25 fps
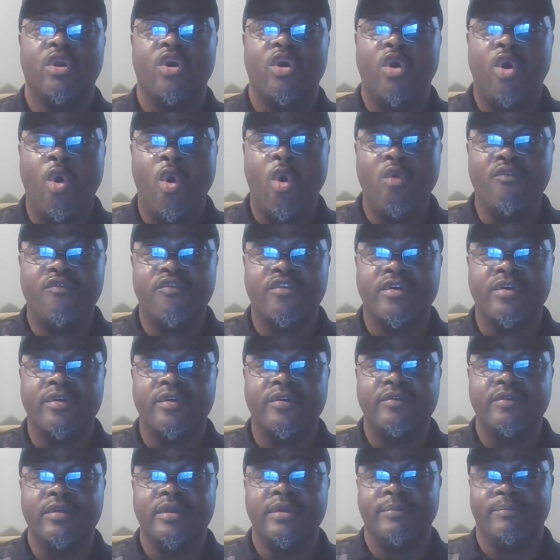
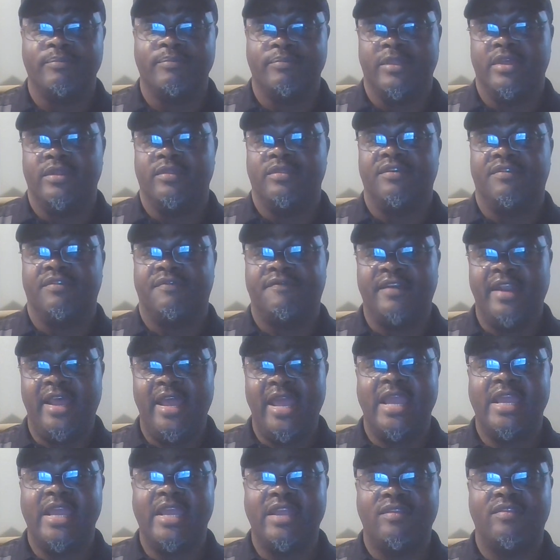over the
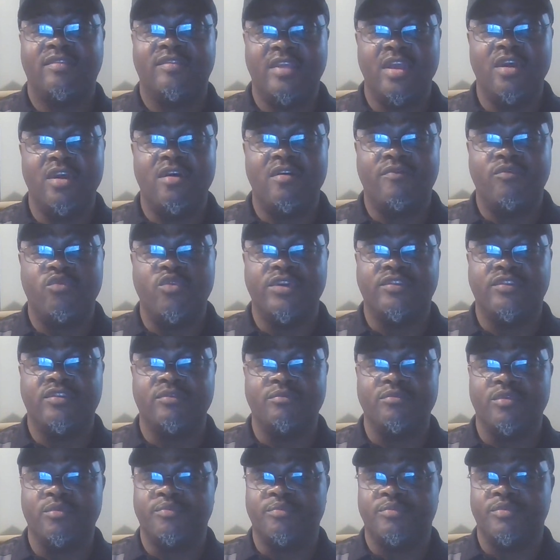flag itself, which,
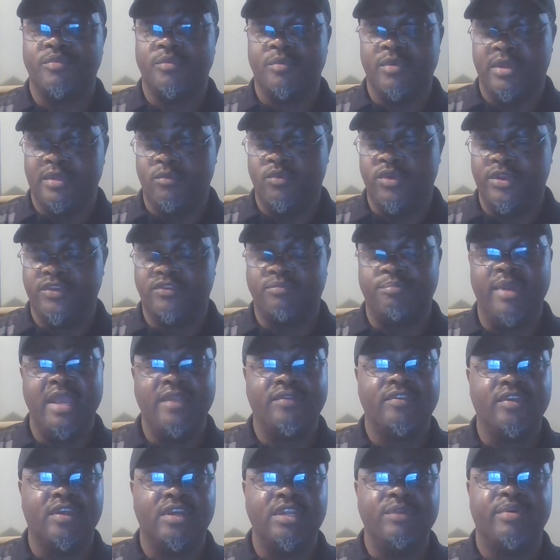which
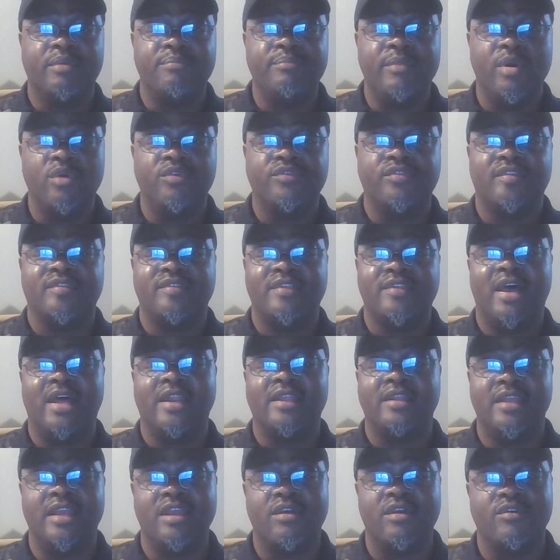basically promotes the
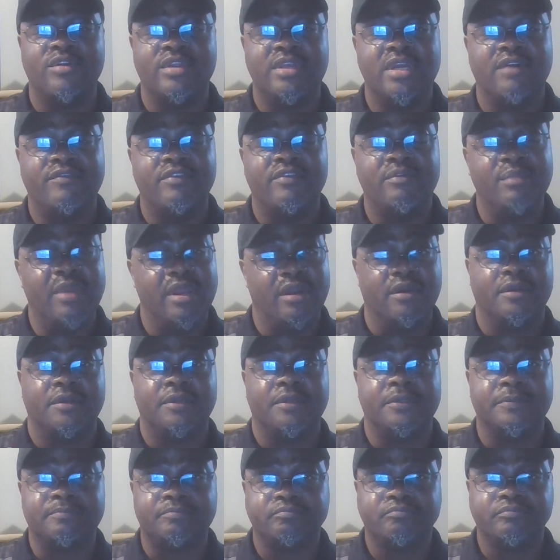solidarity of
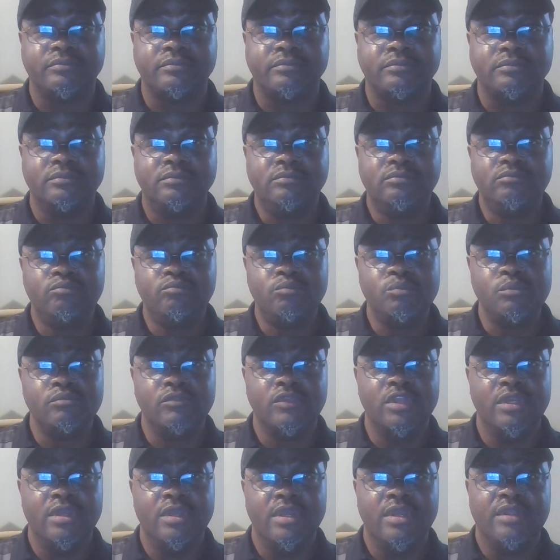America.
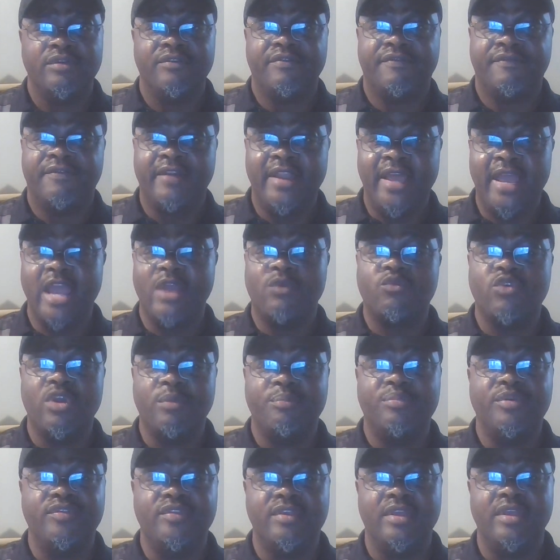The flag
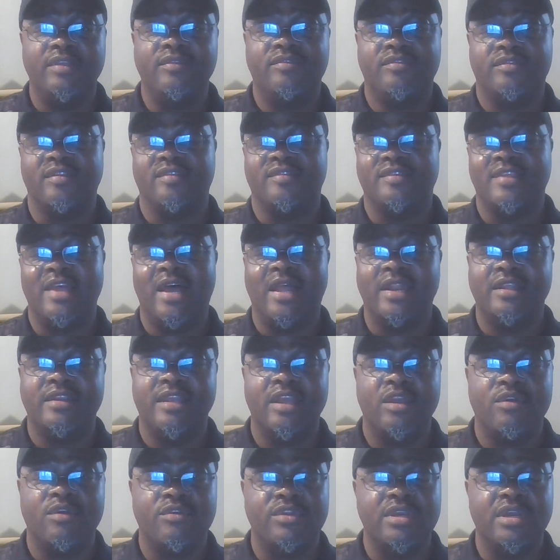represents the
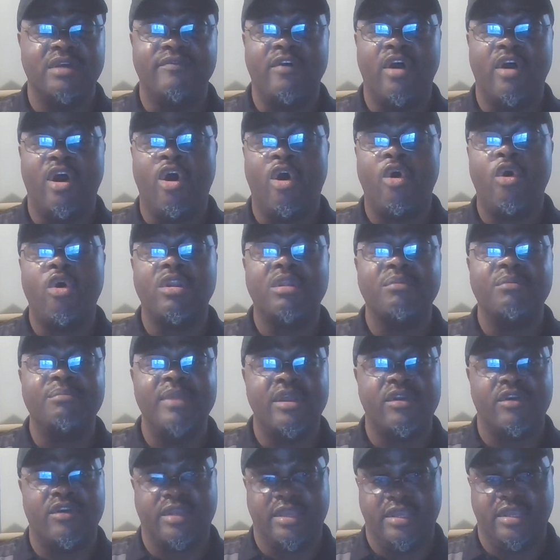solidarity of all
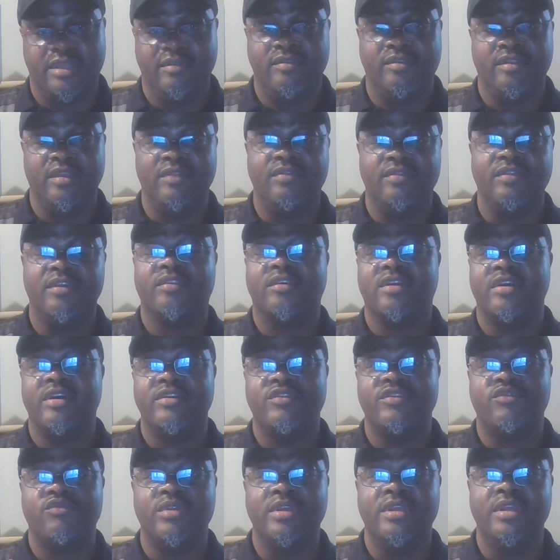Americans in this
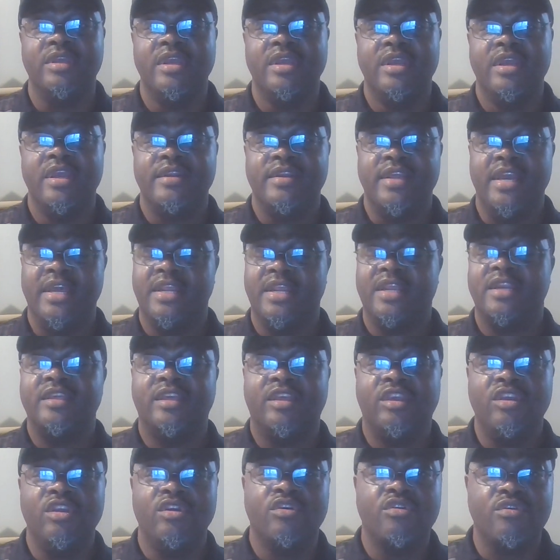country that
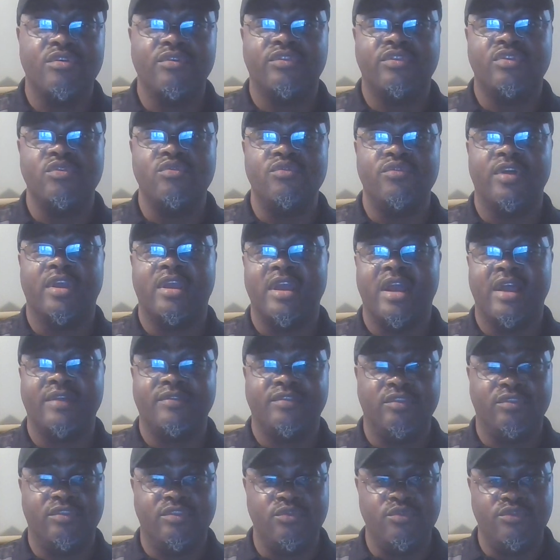adhere to the
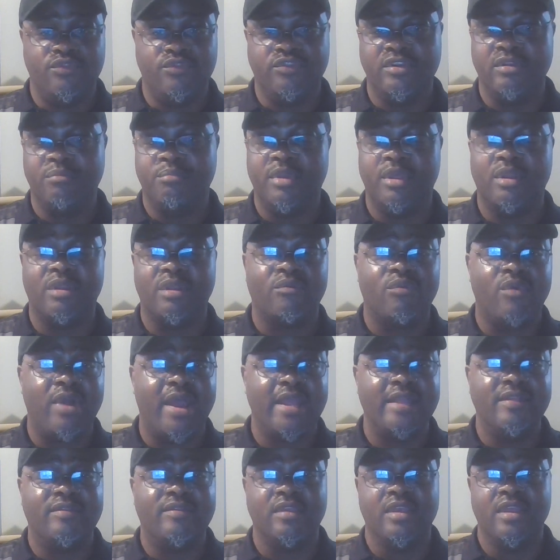Constitution, the Bill of
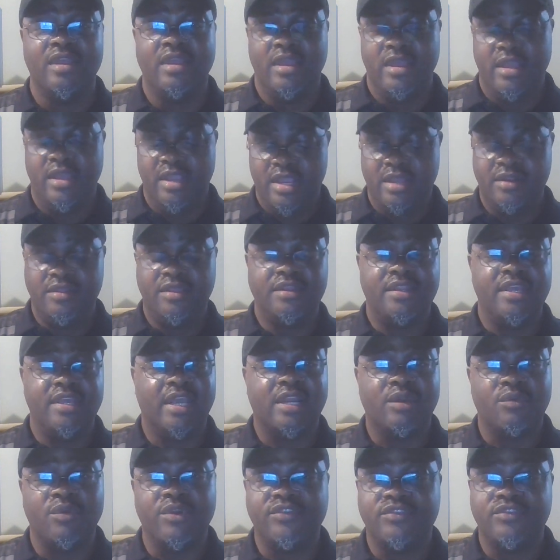Rights, and the
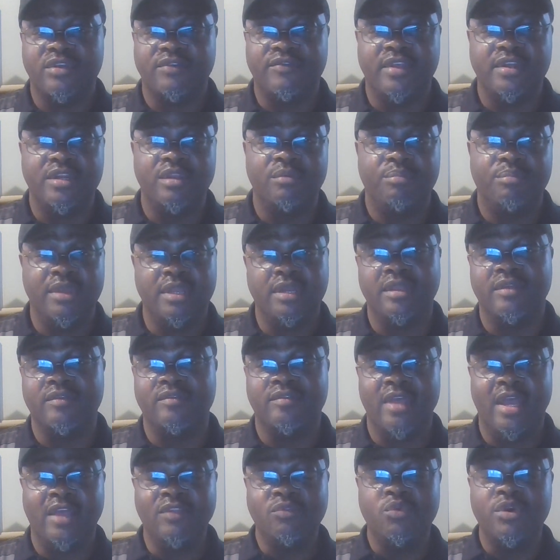Declaration of Independence.
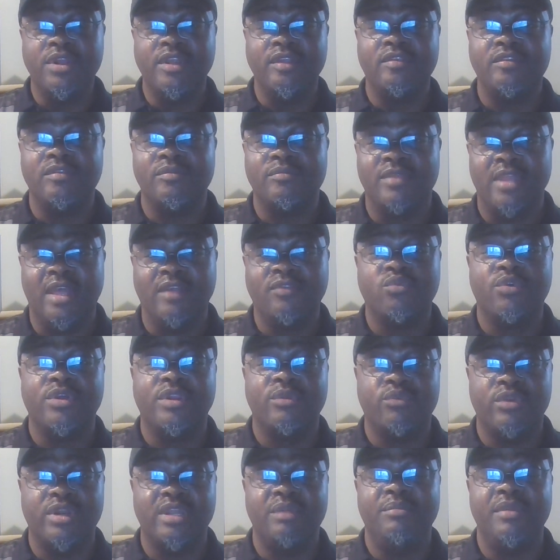That's what, is, that's what
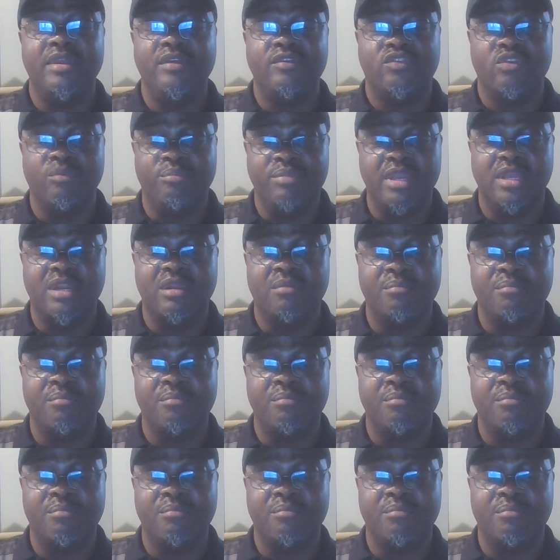it really means to be an